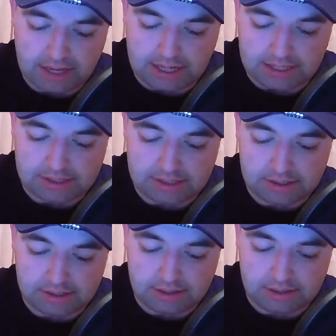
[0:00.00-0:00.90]
It's
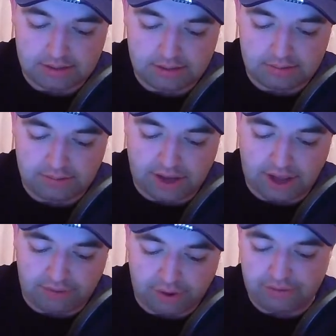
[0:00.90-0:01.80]

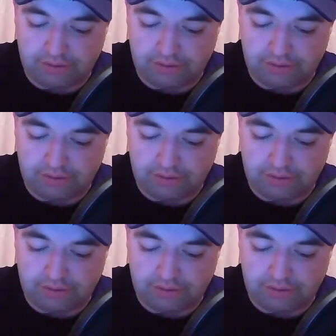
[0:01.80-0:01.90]
a very,